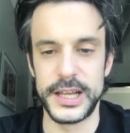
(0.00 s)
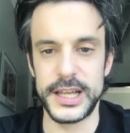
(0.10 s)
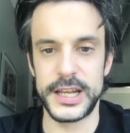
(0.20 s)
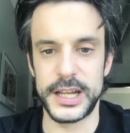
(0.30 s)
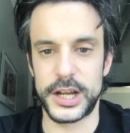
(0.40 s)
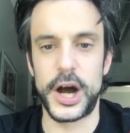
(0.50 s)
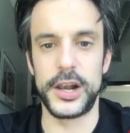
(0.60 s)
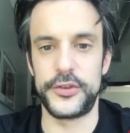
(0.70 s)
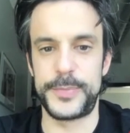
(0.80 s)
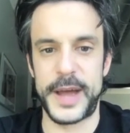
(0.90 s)
in, in
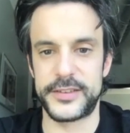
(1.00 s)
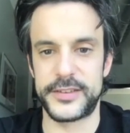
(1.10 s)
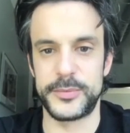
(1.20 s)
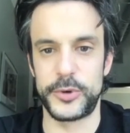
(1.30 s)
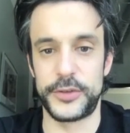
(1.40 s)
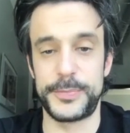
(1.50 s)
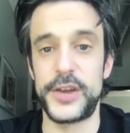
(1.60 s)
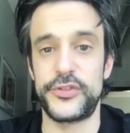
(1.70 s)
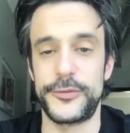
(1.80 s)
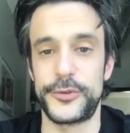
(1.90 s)
college basketball,
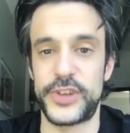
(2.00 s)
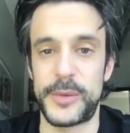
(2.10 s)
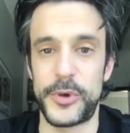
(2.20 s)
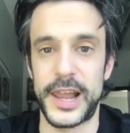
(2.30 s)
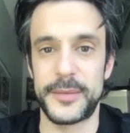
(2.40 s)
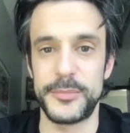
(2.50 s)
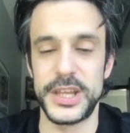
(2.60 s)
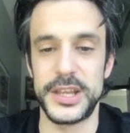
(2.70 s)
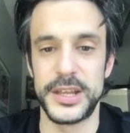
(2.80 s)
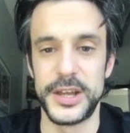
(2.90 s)
especially for someone like
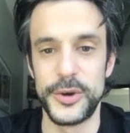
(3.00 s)
me